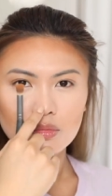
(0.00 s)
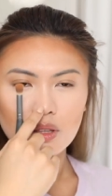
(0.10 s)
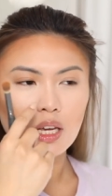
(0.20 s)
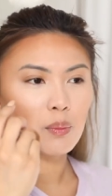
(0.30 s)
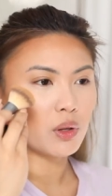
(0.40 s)

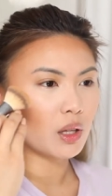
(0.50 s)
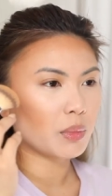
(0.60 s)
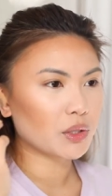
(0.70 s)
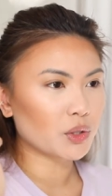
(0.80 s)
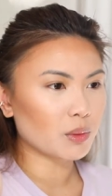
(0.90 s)
I think a little
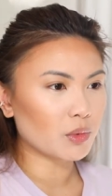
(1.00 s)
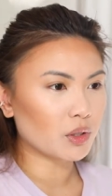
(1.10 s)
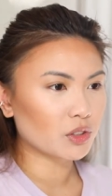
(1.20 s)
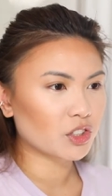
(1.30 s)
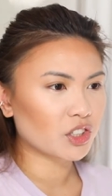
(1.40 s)
bit too
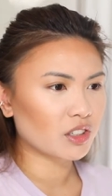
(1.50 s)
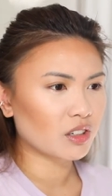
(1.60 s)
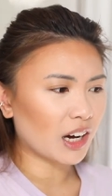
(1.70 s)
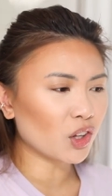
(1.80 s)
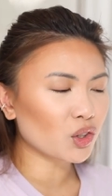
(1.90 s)
much.
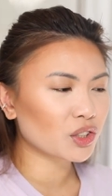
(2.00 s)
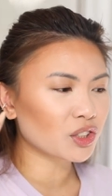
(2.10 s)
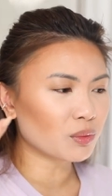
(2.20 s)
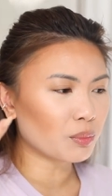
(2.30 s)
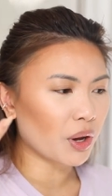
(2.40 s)
I look
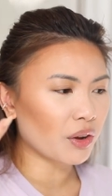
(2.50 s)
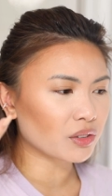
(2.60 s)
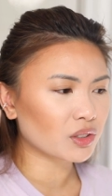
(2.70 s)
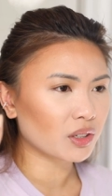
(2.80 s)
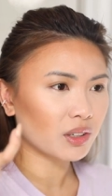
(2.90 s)

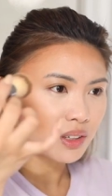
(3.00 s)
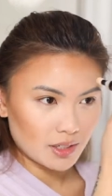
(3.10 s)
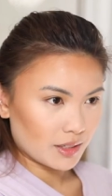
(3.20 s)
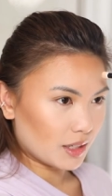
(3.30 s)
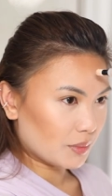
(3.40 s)
sunburnt.
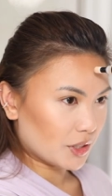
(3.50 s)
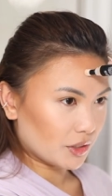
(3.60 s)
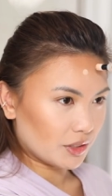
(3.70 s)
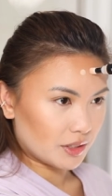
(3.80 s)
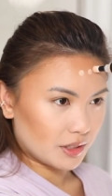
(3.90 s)
Let me
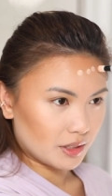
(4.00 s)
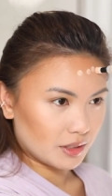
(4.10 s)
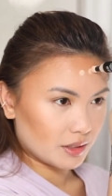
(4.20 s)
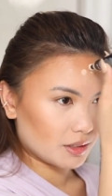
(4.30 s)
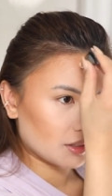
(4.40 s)
just
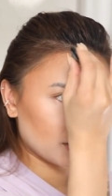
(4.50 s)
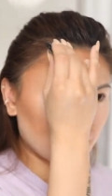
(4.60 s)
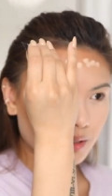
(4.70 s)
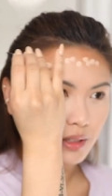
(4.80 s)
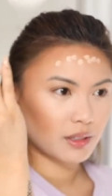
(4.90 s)

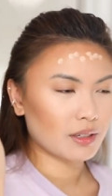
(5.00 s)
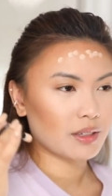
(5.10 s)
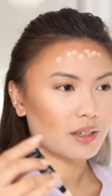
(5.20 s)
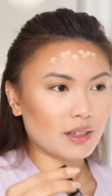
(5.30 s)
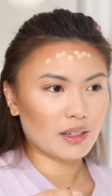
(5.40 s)

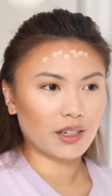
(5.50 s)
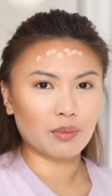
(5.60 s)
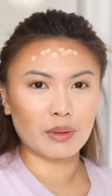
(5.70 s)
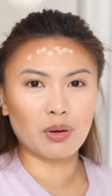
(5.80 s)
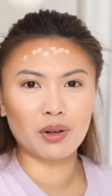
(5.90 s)
add
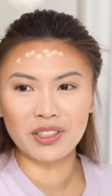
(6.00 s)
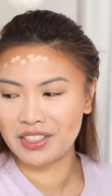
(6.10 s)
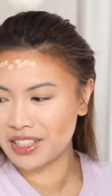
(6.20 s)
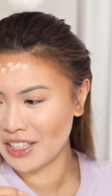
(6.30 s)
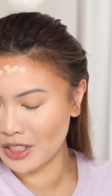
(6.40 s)
a bit more
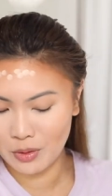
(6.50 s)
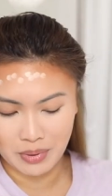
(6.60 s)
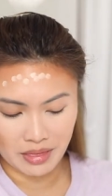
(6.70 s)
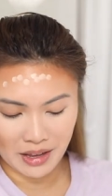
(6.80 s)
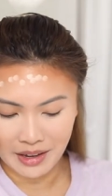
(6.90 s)
concealer up
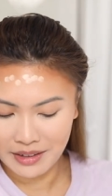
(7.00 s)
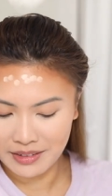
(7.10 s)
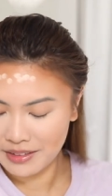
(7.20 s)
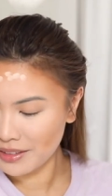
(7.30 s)
in there.